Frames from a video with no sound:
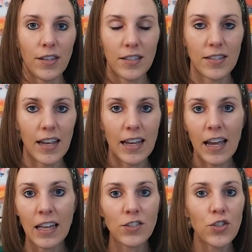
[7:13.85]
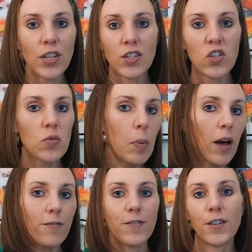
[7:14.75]
let's say, it, eh, just a
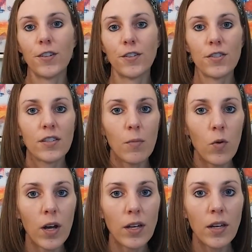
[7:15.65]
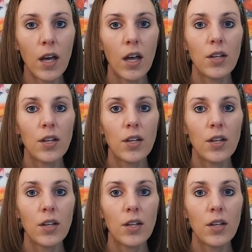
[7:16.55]
spot filler, someone